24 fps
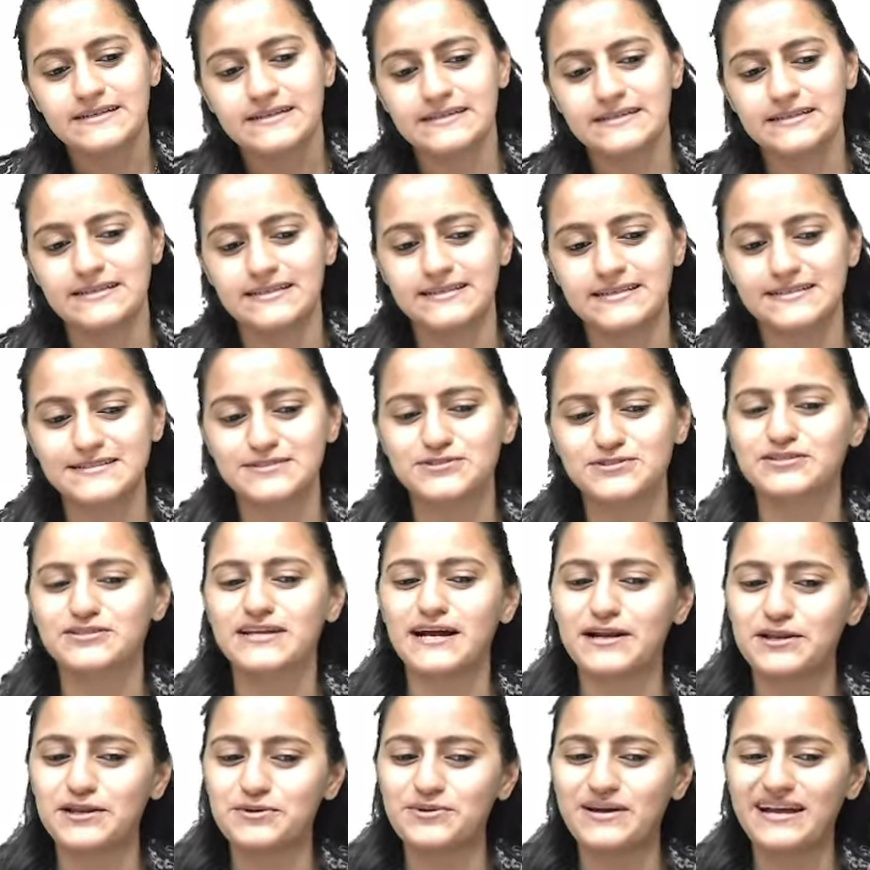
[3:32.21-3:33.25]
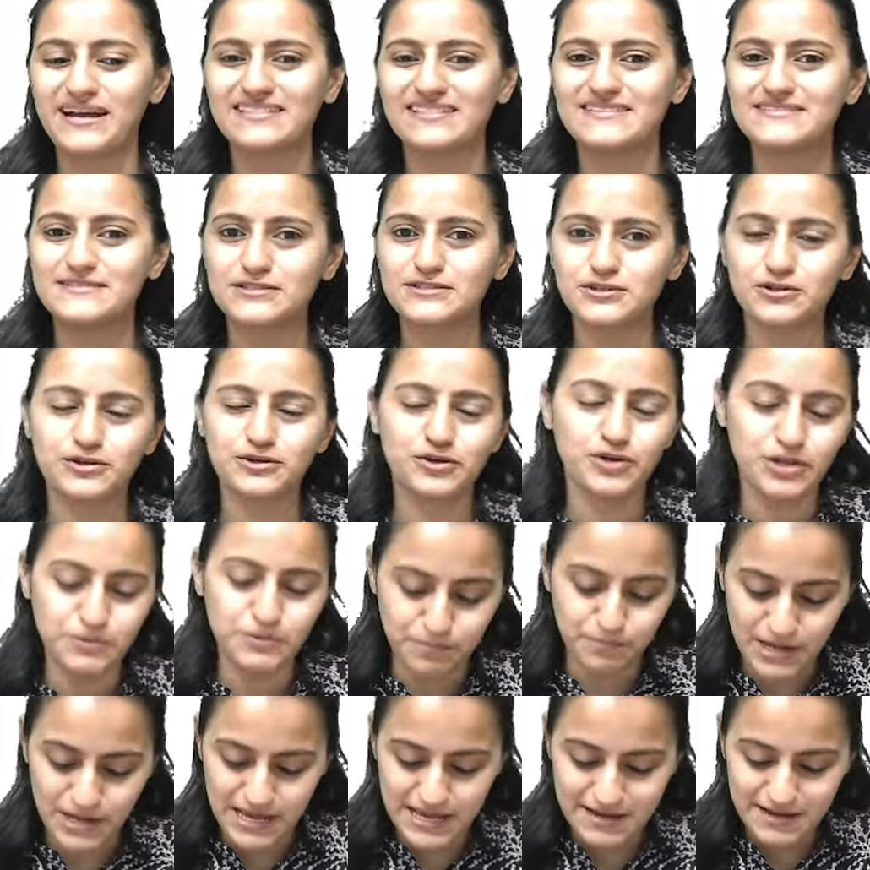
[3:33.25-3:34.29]
so that you get this good
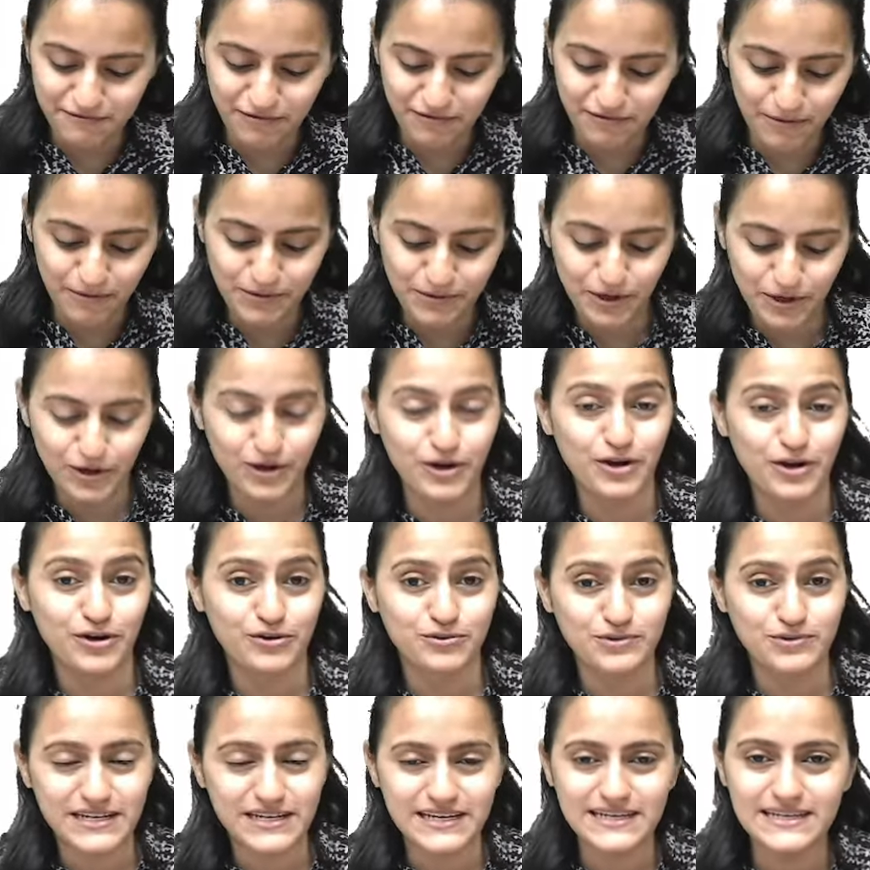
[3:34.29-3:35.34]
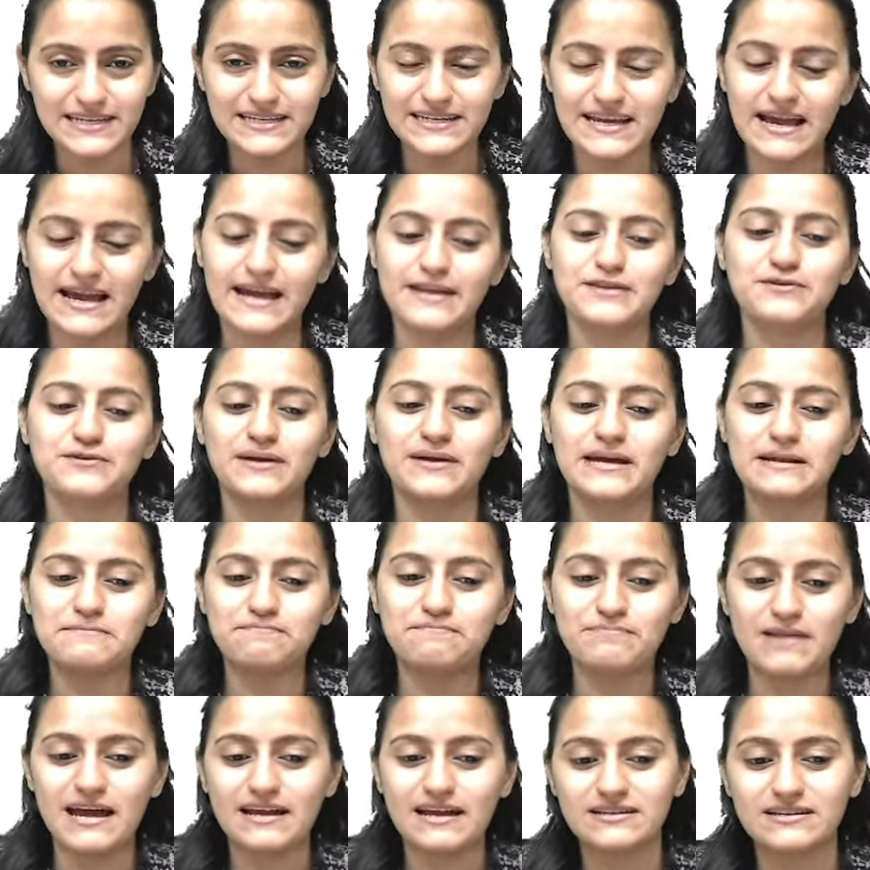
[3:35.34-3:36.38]
break from your routine and you can
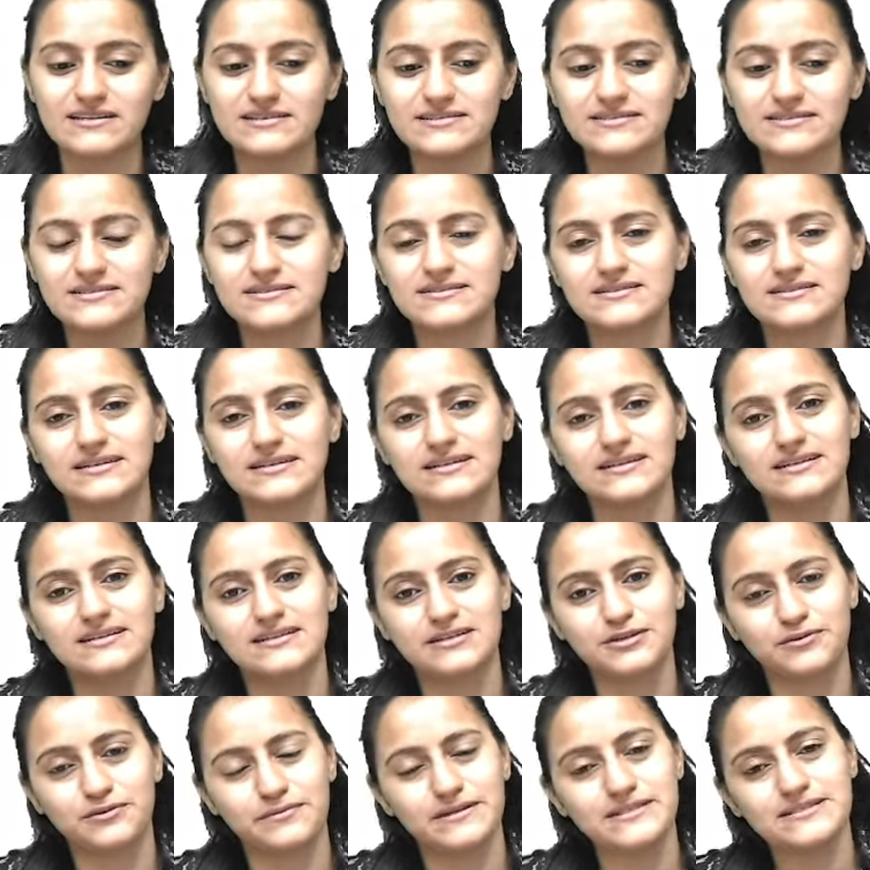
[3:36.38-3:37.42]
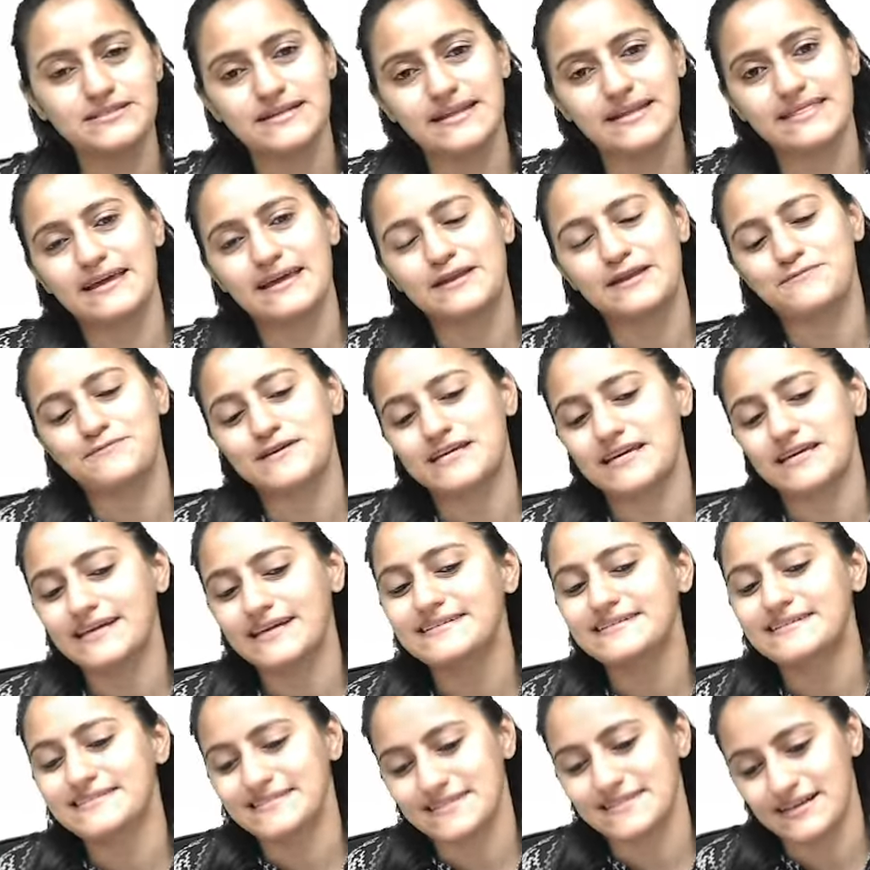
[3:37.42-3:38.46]
practice the quiz and then we
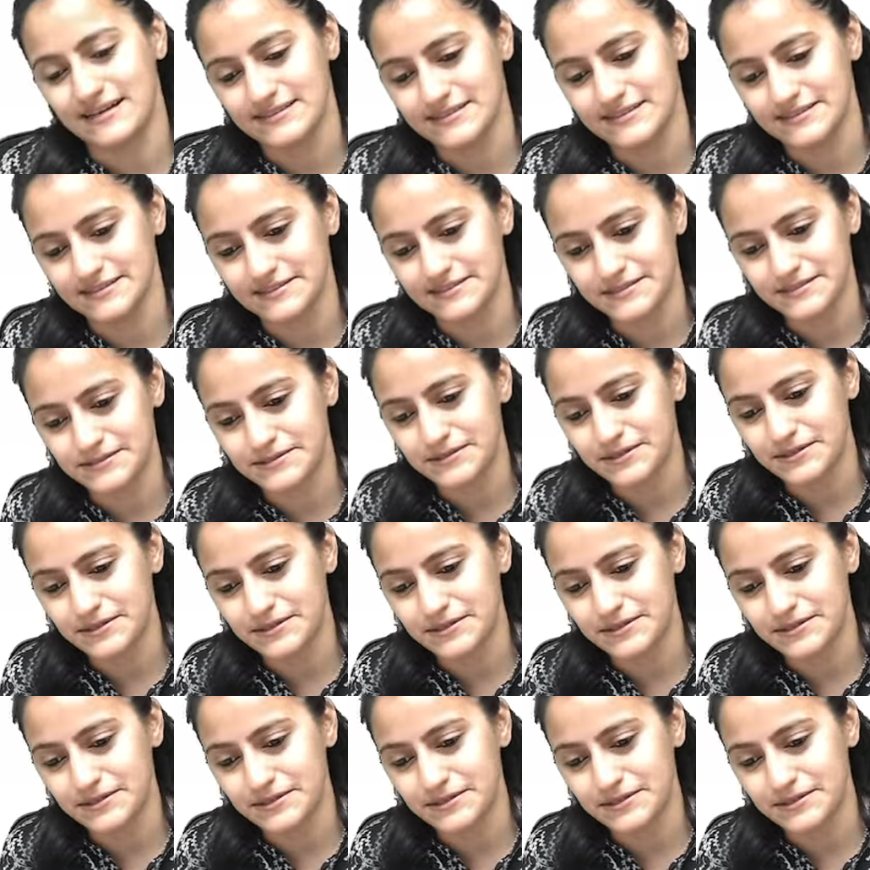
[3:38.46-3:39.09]
can discuss it.